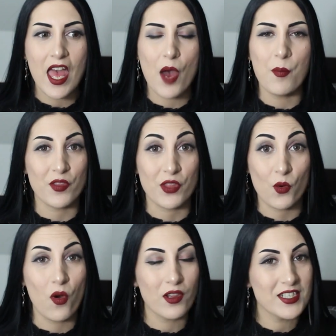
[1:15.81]
about the
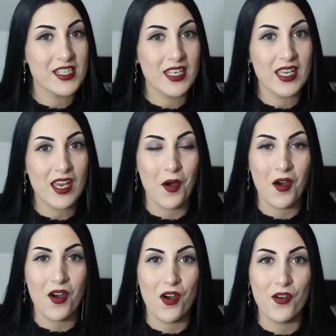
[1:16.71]
quality
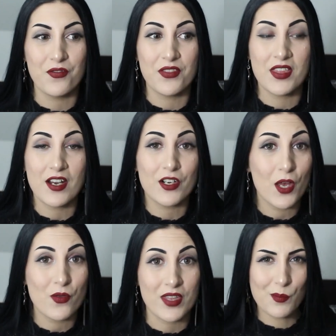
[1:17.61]
of their
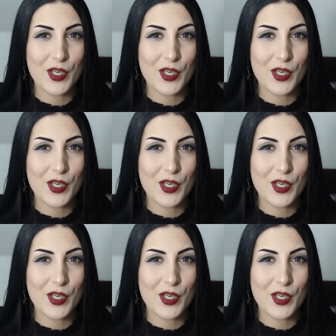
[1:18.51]
clothing,